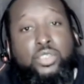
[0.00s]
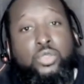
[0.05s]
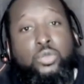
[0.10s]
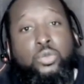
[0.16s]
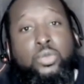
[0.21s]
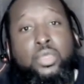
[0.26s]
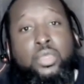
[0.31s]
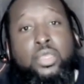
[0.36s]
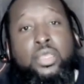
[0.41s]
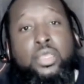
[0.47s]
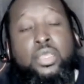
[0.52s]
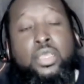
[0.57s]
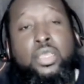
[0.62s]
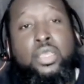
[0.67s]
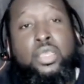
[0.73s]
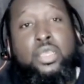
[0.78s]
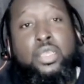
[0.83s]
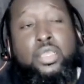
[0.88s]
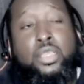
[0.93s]
to
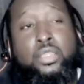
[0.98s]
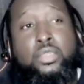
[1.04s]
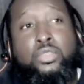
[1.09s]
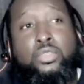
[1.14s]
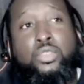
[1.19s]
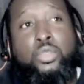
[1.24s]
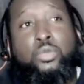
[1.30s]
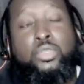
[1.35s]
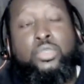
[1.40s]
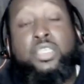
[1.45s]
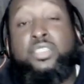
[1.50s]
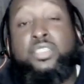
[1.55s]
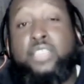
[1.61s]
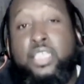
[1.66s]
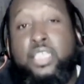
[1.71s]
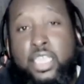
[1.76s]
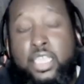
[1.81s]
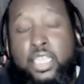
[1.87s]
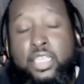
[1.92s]
to
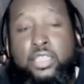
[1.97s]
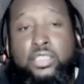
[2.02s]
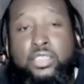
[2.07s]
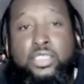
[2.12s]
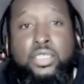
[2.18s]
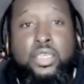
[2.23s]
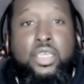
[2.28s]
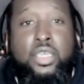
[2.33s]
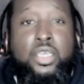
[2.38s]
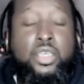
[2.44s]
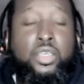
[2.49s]
disengage.